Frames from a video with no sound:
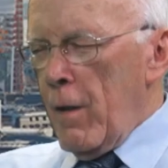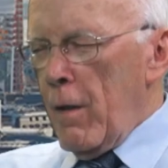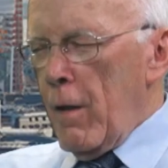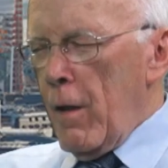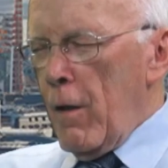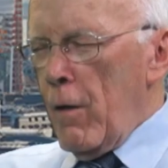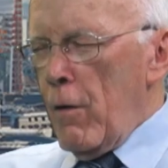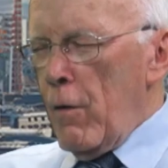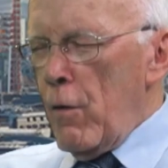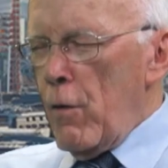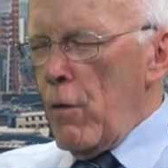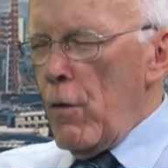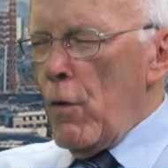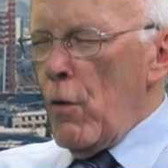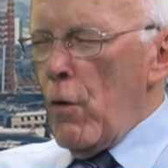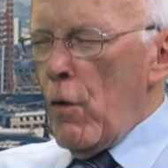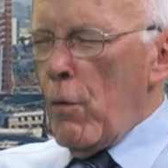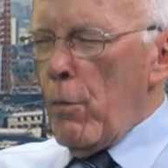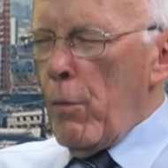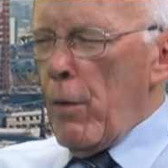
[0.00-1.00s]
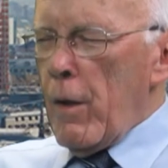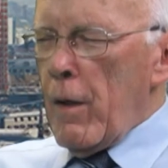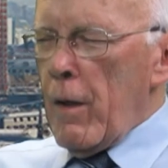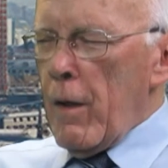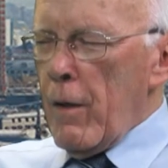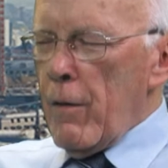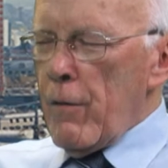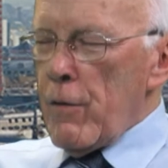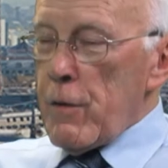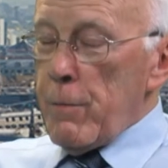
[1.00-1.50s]
Norway,
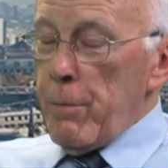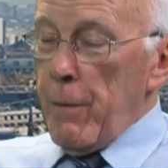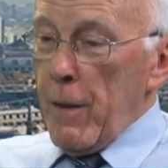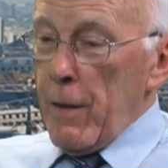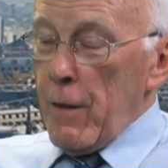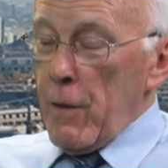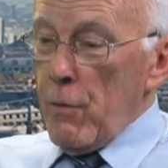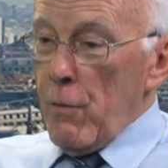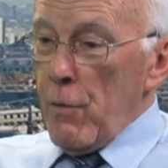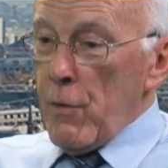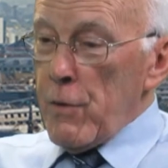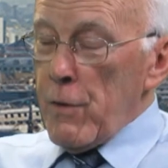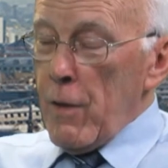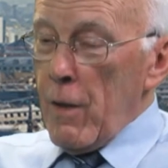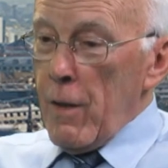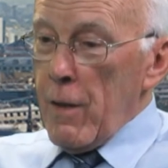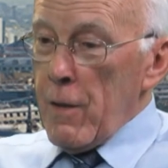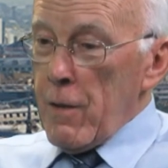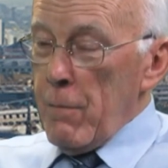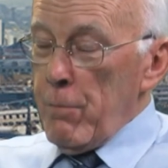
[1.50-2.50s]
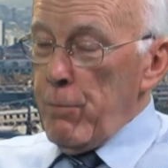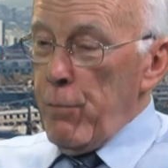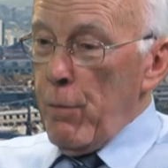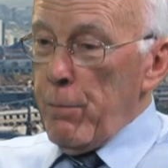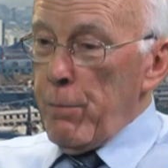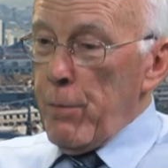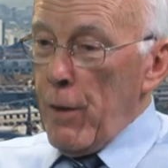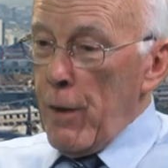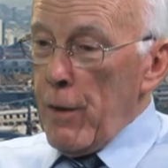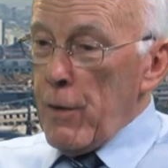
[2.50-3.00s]
in respect to its size and
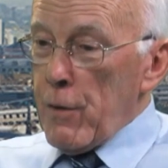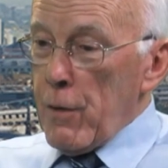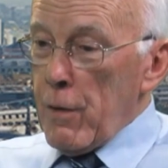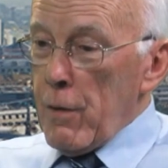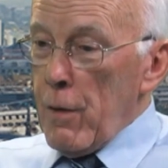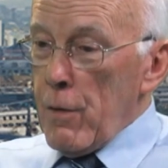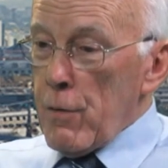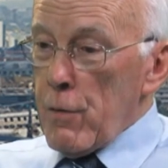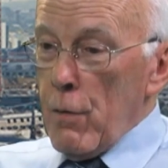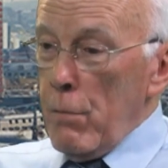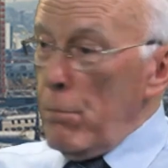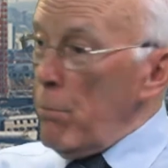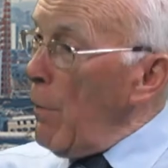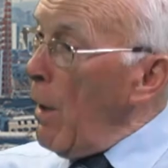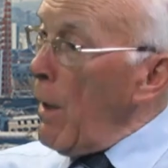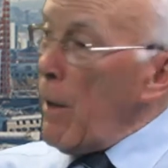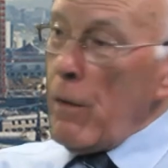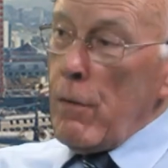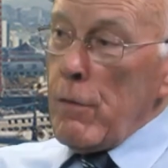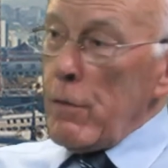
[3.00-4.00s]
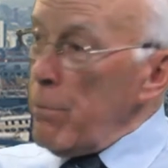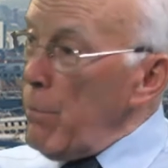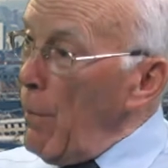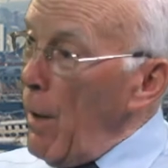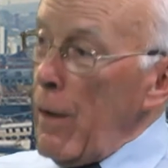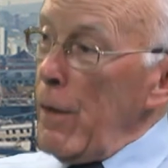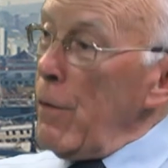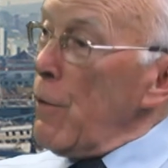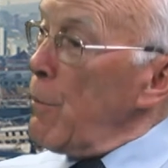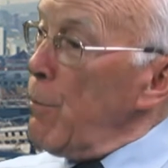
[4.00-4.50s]
population, has got miles
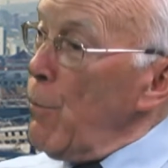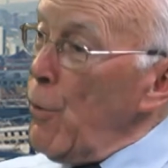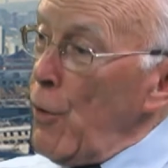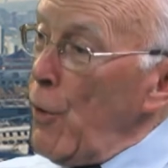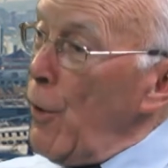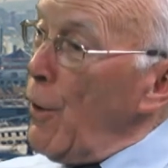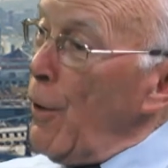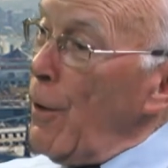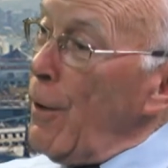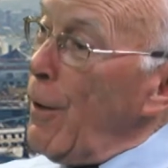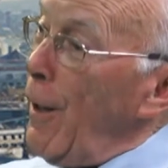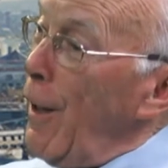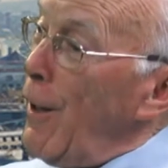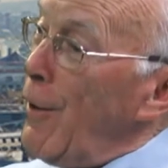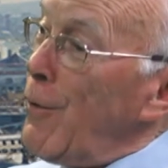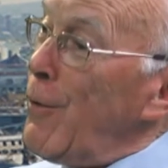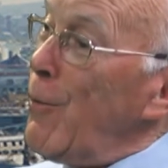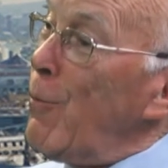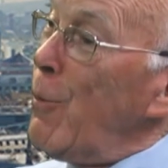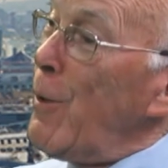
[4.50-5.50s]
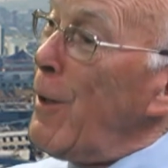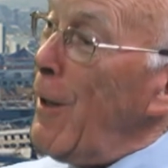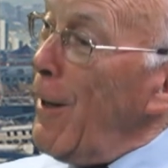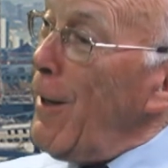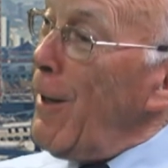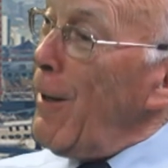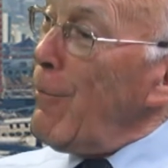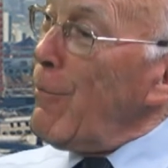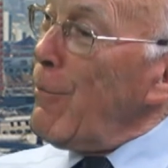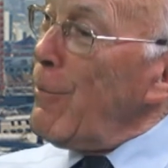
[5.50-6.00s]
more oil and gas than we
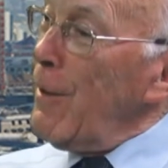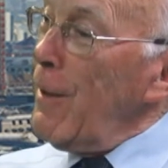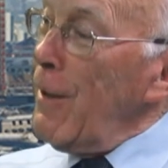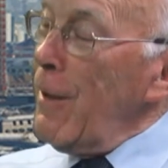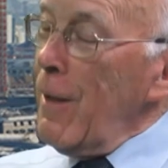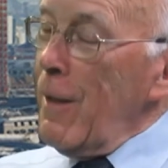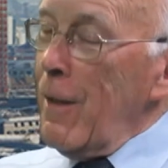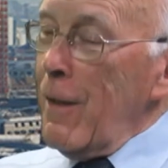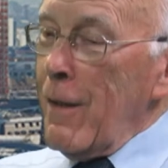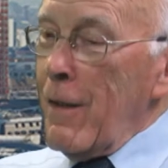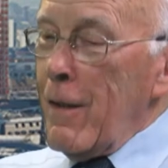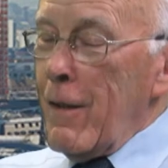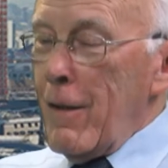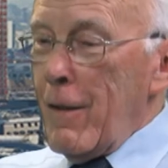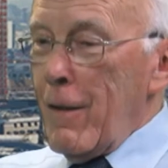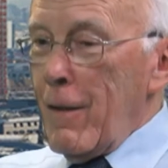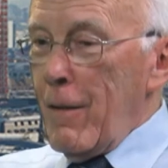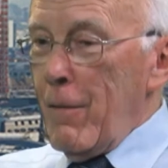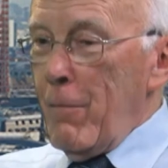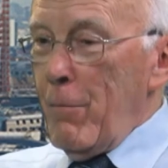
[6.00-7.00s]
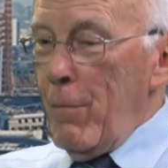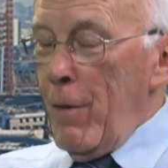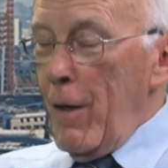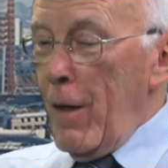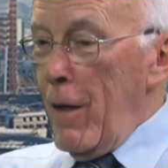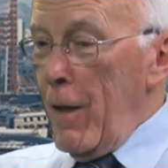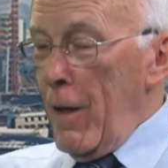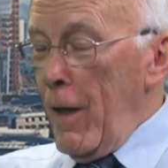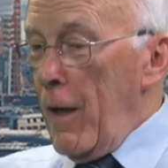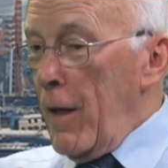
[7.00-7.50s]
have.
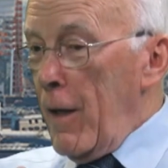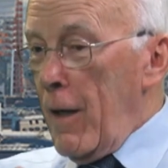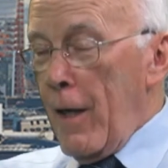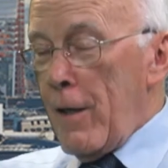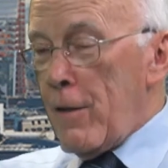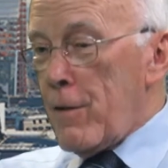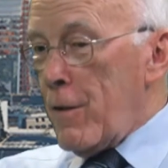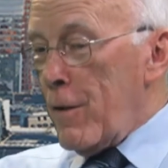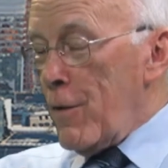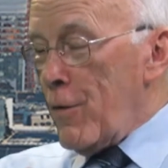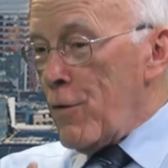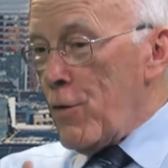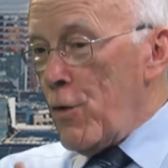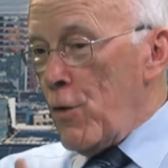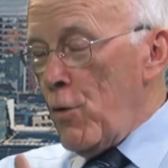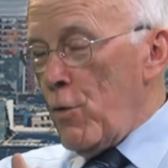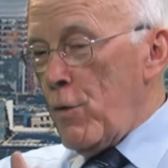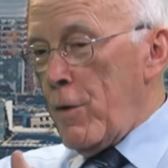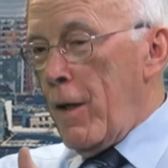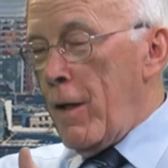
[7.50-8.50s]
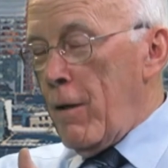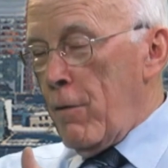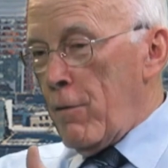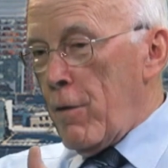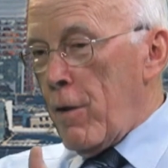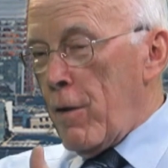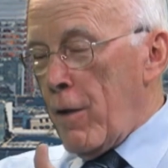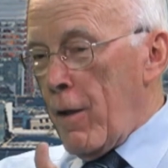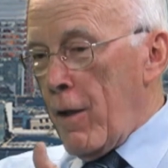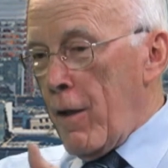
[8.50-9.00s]
And actually, there's no doubt
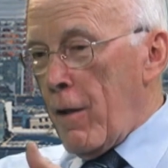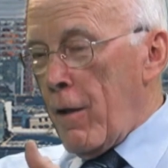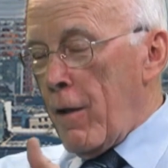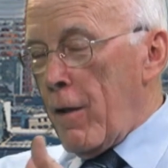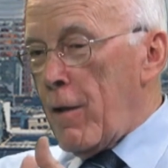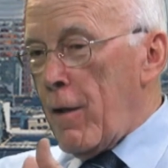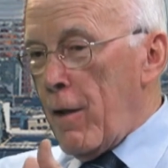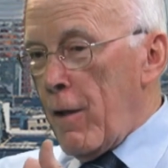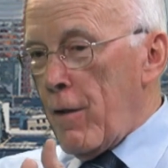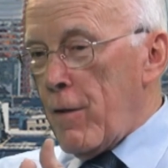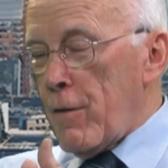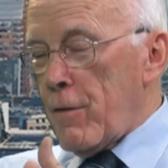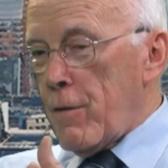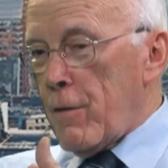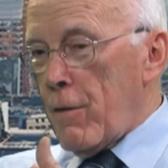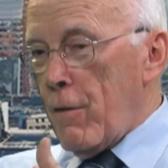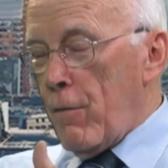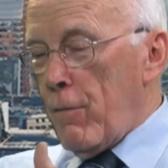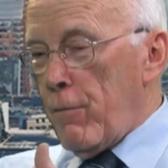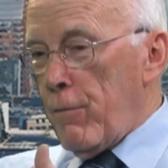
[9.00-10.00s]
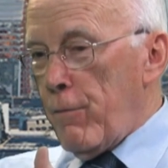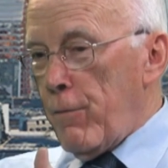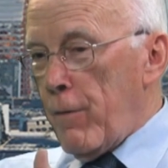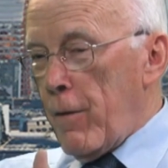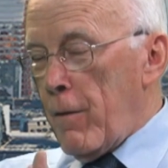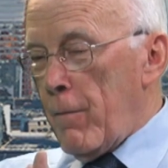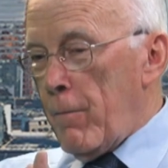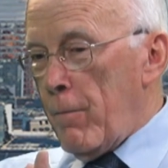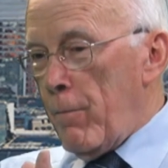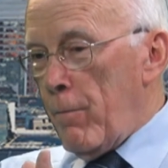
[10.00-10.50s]
in the early days of
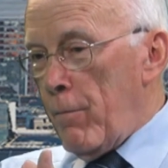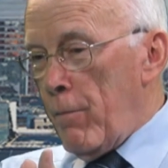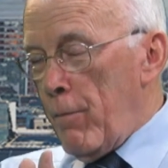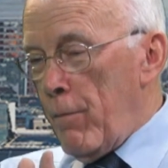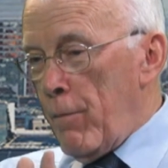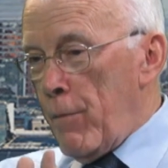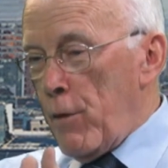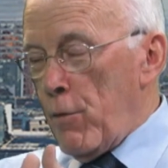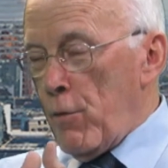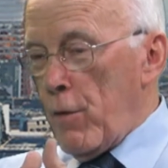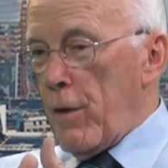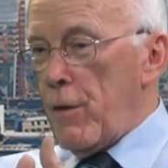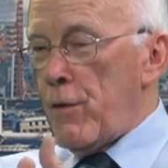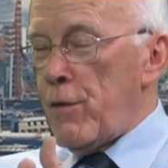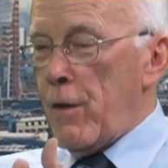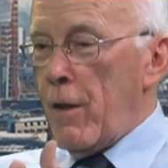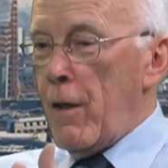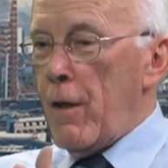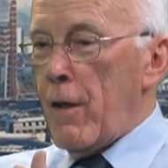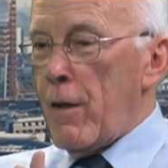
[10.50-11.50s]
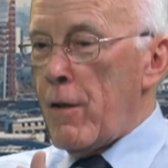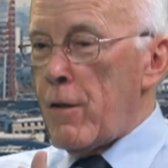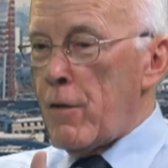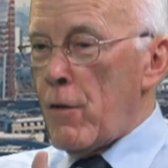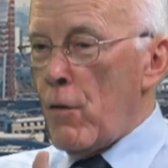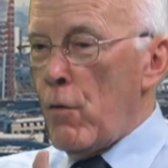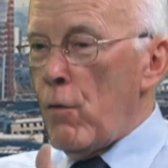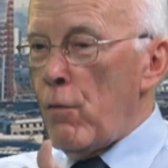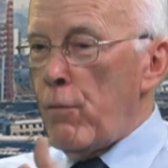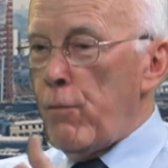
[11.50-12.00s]
the UKCS, the
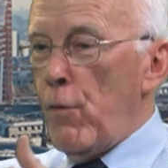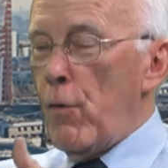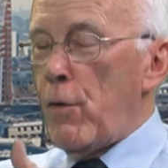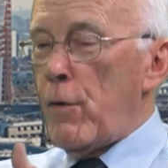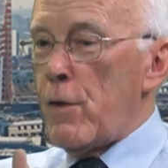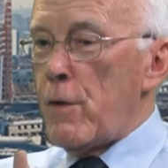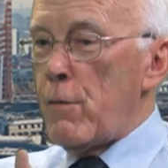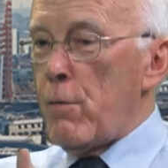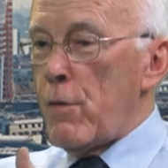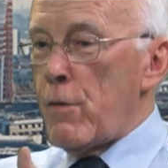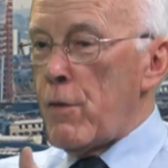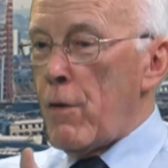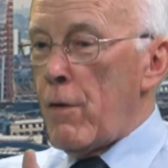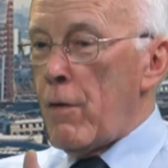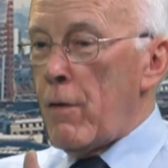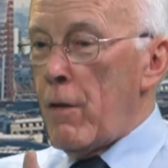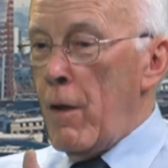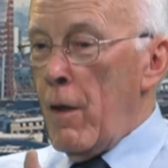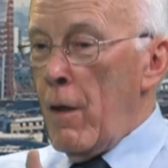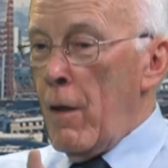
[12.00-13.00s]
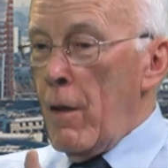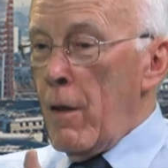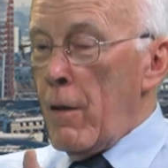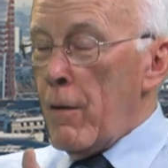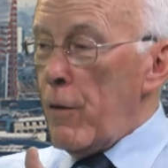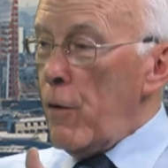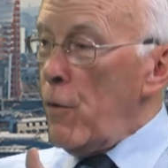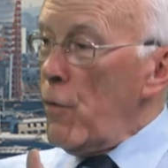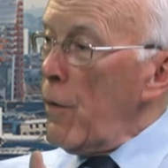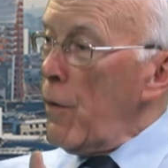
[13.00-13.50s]
whole focus was on the UK